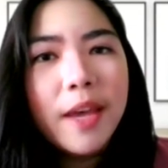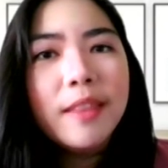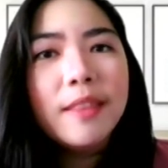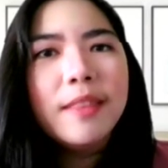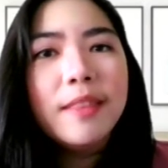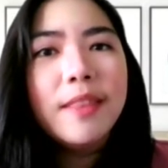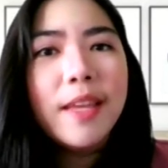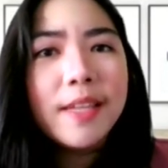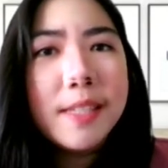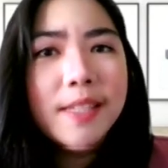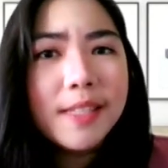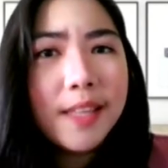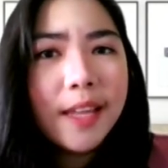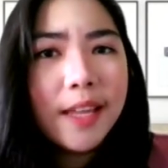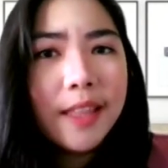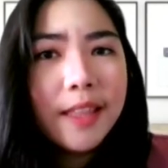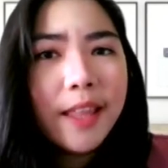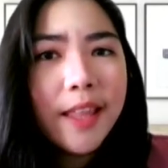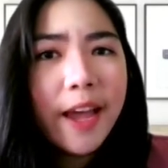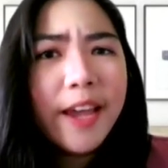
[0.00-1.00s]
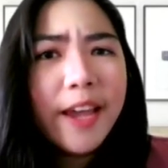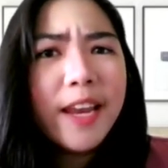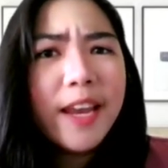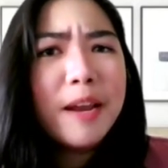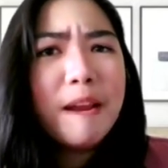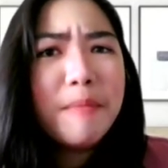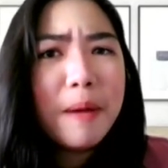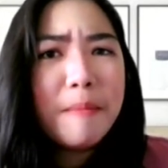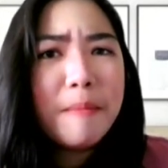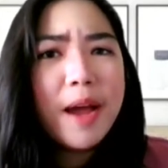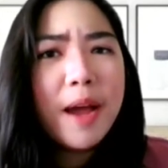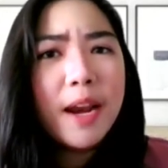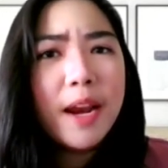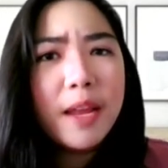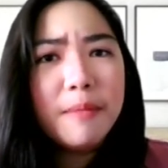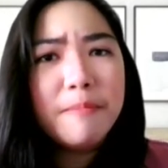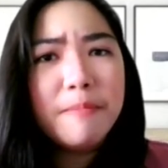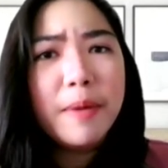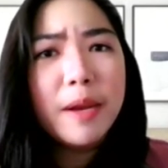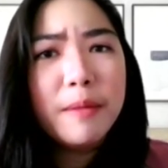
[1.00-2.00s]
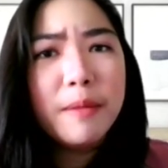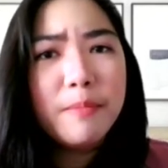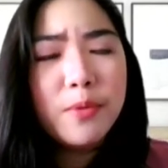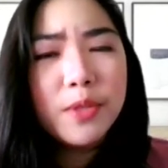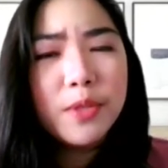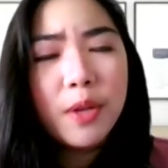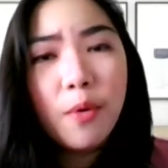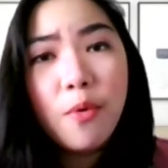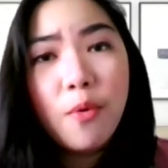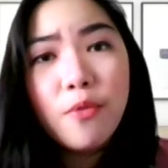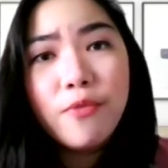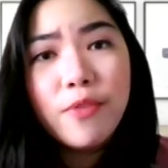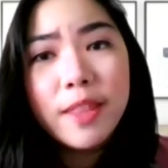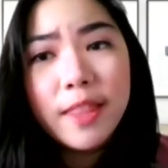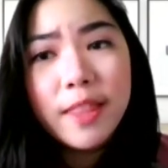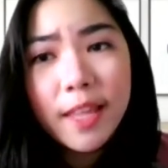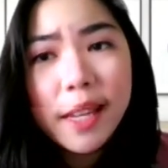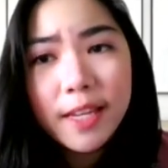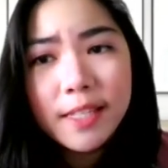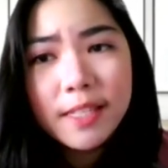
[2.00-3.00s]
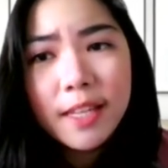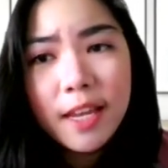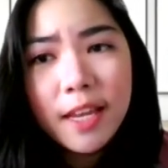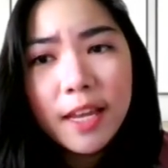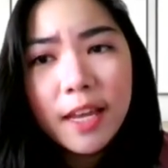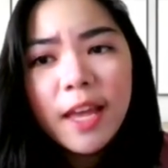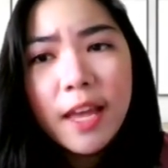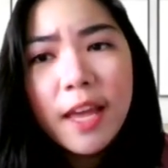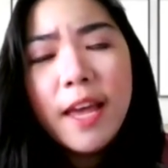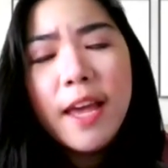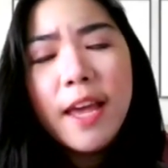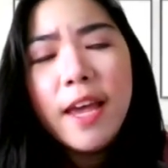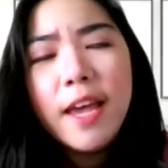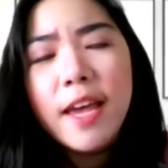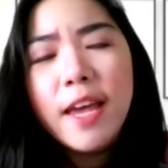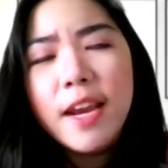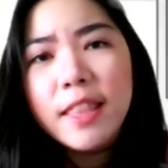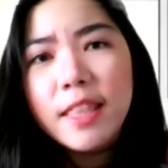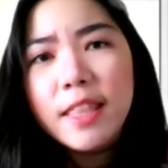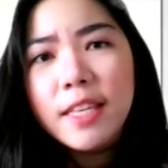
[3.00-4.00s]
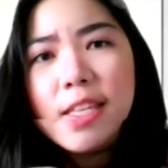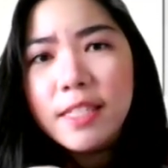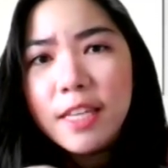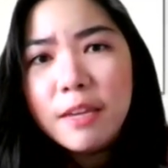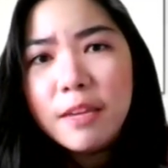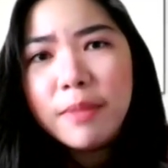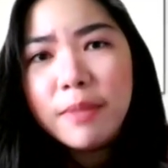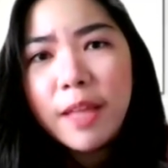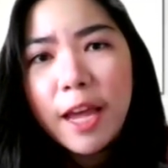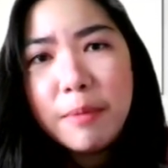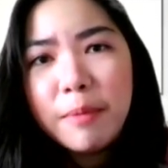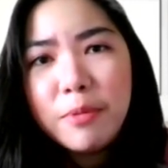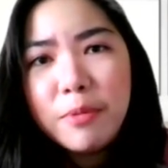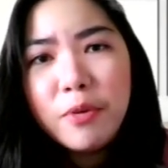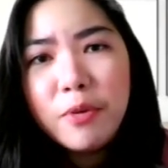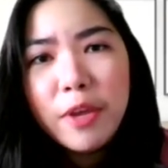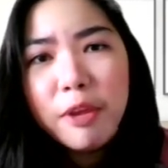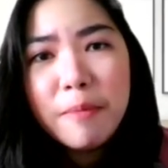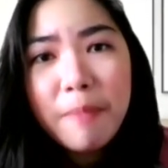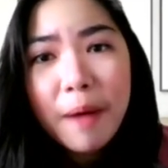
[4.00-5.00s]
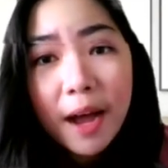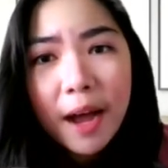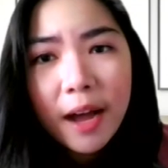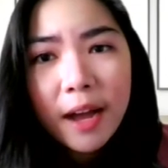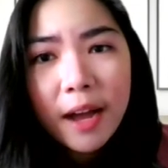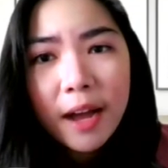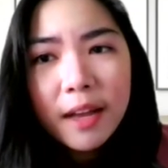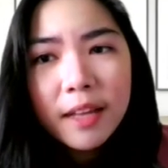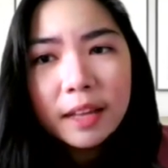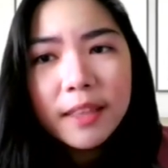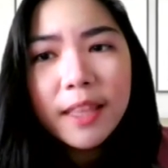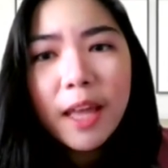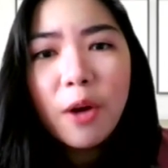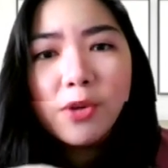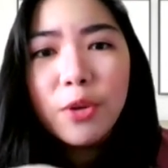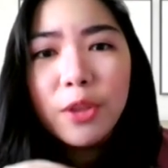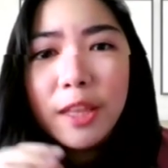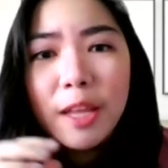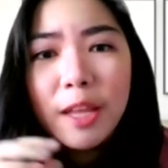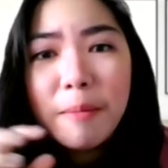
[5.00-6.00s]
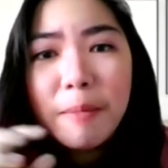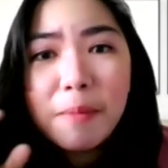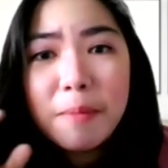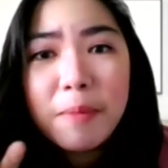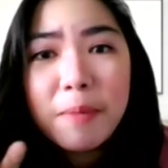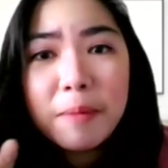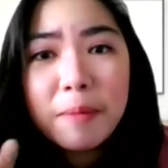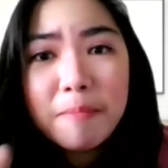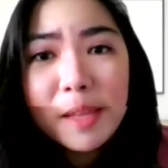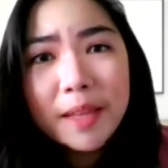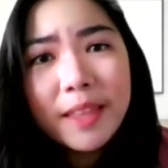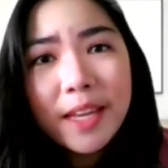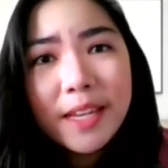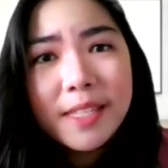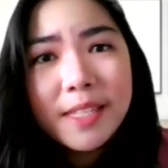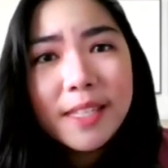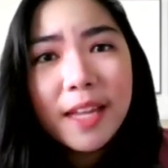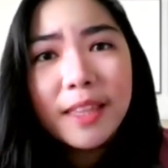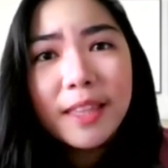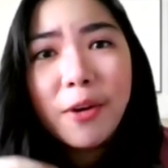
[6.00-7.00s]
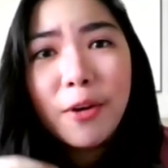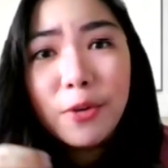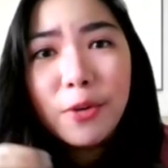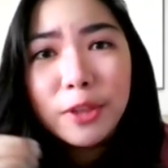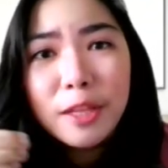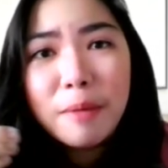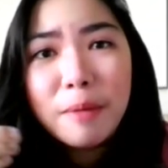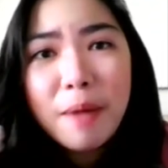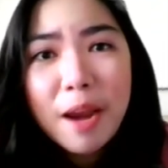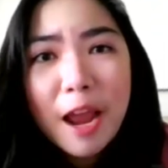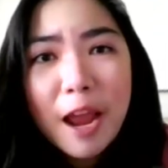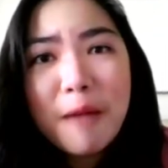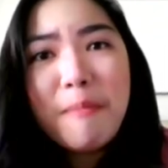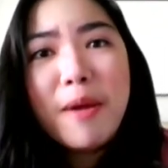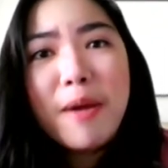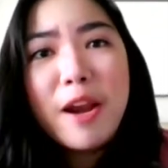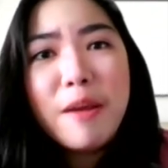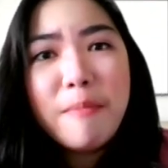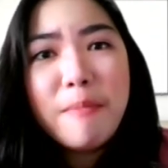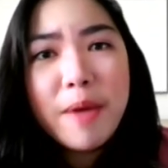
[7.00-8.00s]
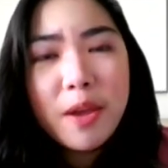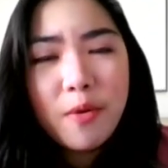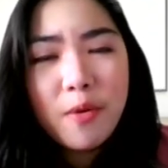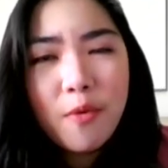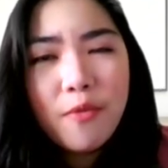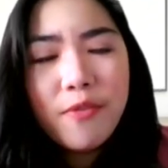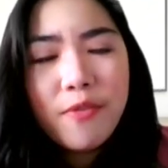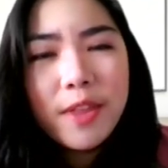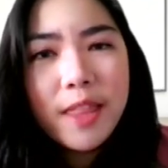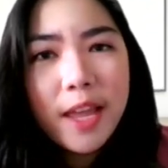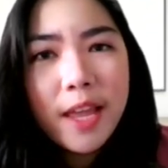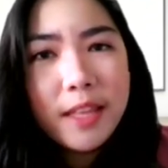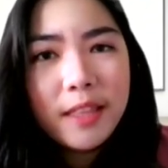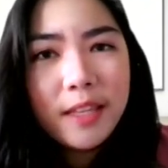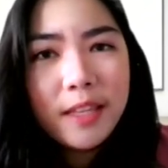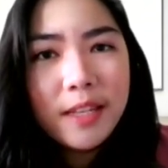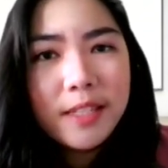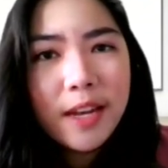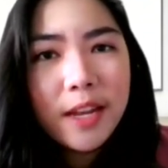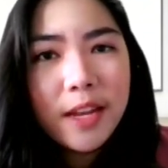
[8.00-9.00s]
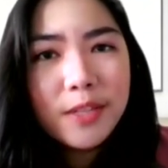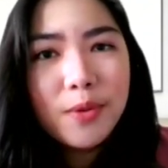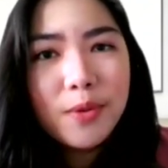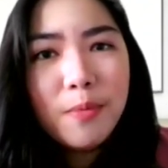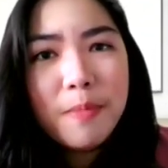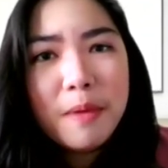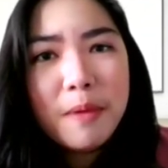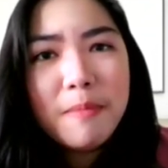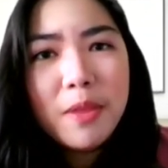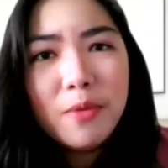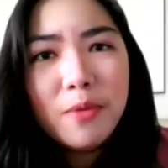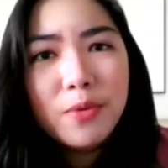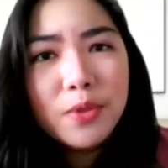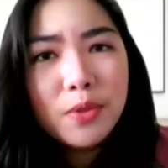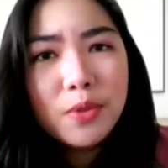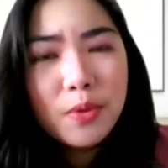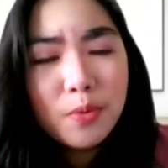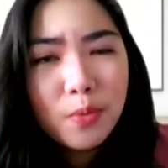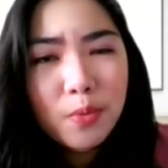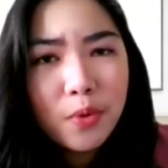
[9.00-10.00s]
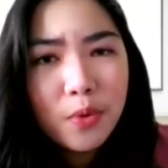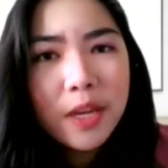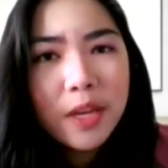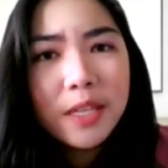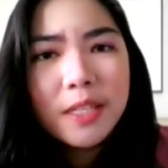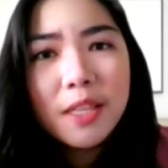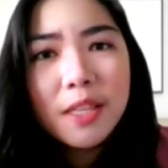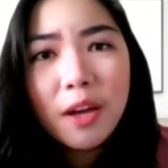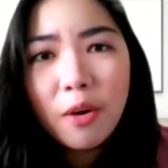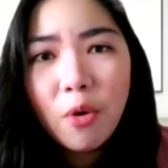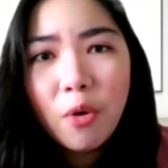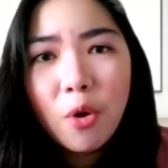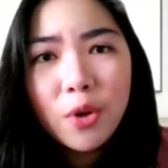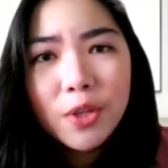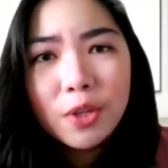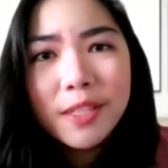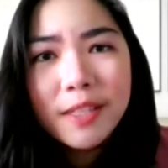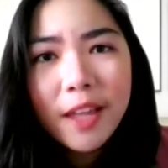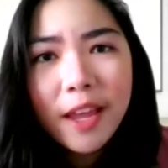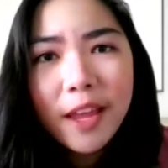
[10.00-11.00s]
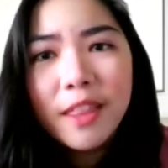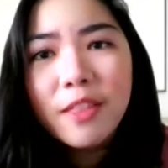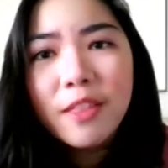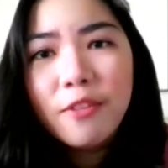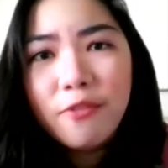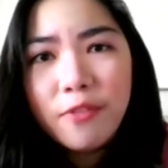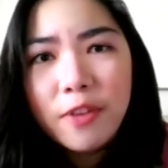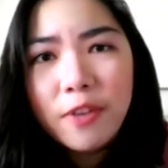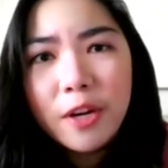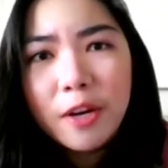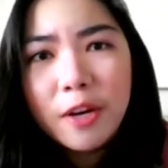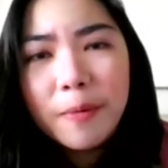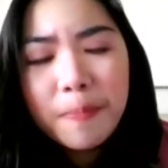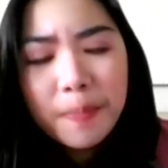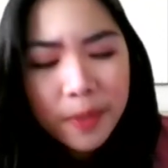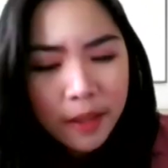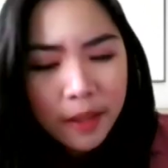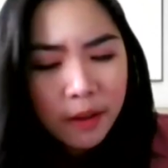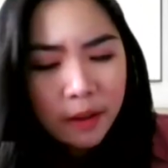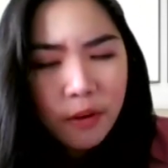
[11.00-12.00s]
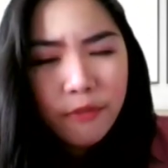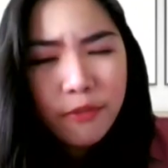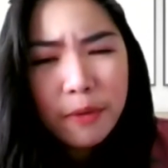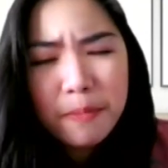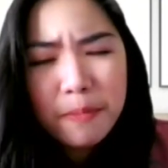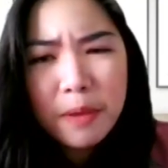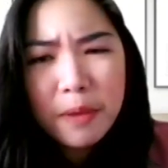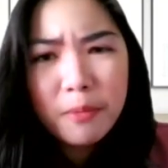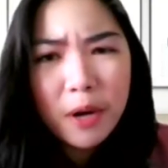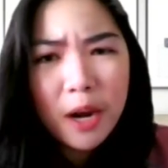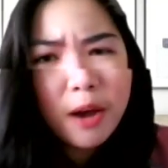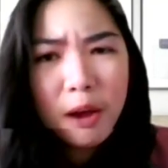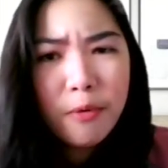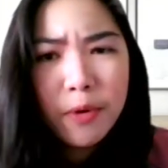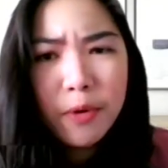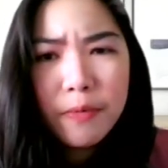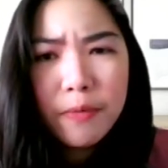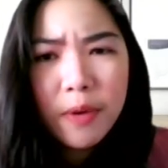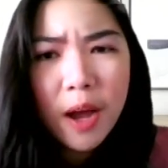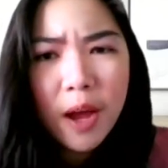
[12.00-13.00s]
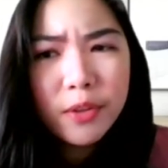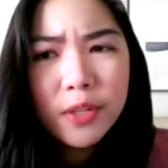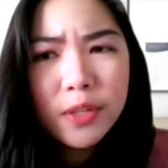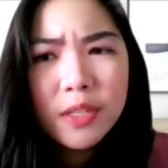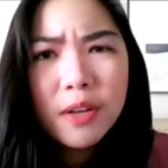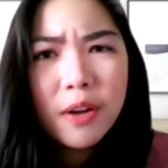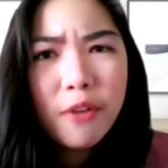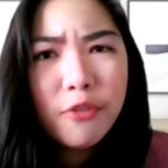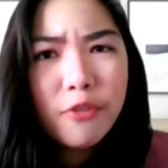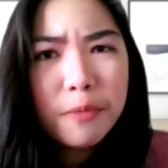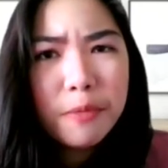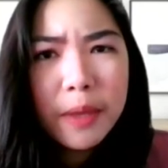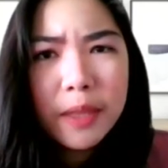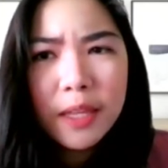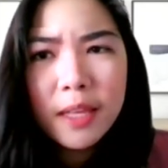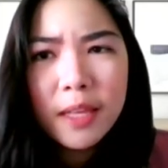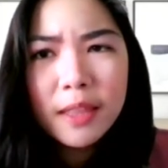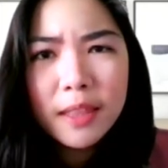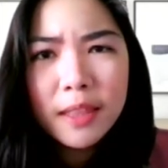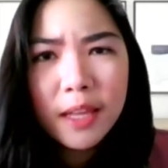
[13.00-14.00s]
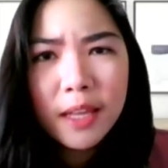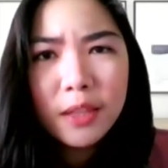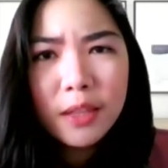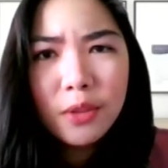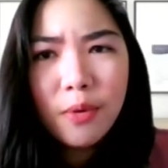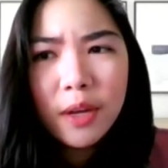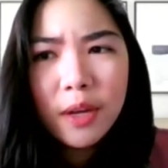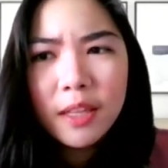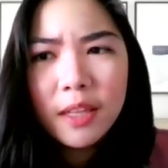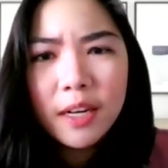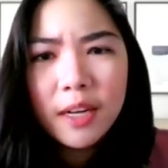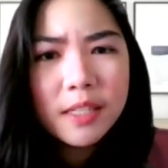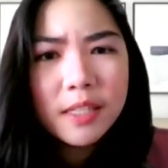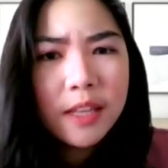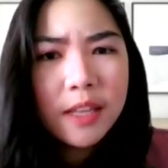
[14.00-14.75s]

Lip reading: tested dahil namamahalan pa rin po sa COVID testing. And at the same time, yung iba, takot naman magpa-test at takot na malaman na may COVID-19 sila. So maybe those two things, the cost and the fear of the people, how does the government intend to address that?